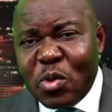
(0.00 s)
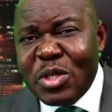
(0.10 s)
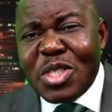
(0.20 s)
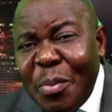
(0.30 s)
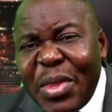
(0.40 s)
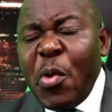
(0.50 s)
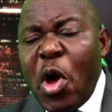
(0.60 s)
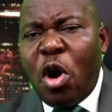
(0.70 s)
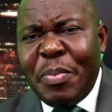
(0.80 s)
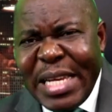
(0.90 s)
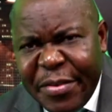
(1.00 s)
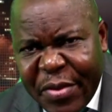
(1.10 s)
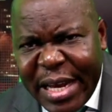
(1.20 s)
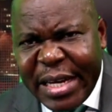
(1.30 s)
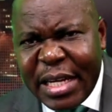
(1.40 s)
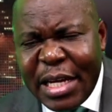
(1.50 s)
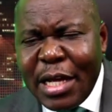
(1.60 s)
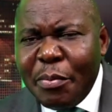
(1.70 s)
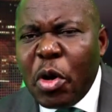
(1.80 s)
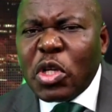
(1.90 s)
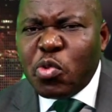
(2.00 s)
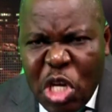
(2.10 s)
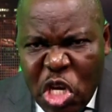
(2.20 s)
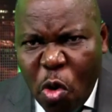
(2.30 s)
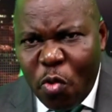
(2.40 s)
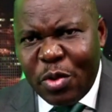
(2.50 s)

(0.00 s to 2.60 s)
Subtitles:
something we all believe in, because we know